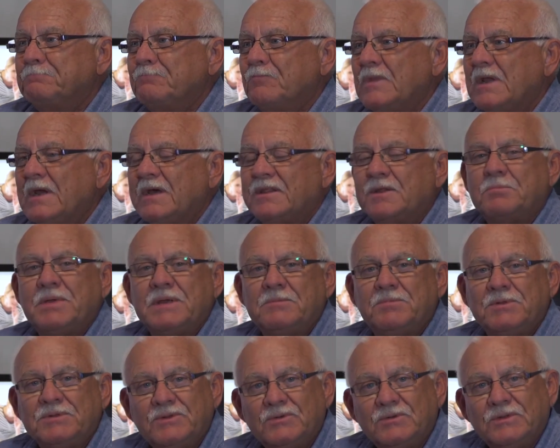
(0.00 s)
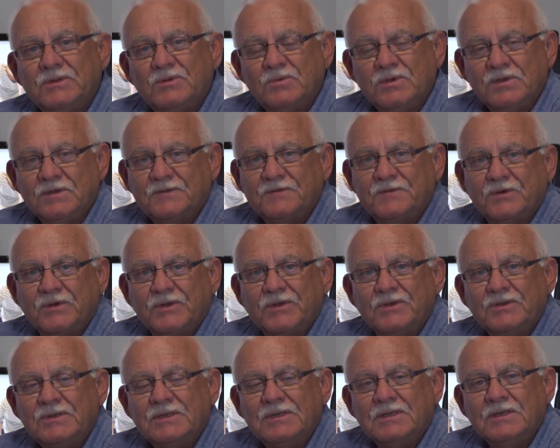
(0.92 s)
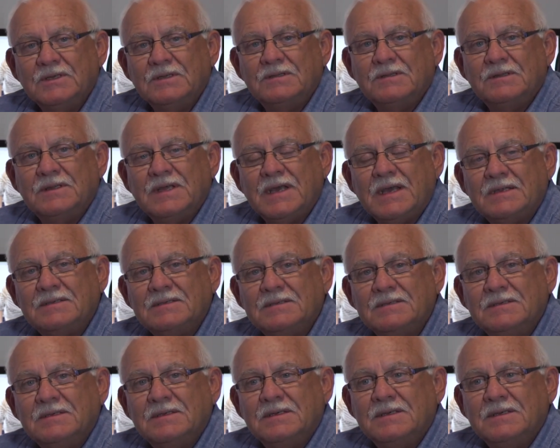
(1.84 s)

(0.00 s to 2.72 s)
other people doing the work for you, that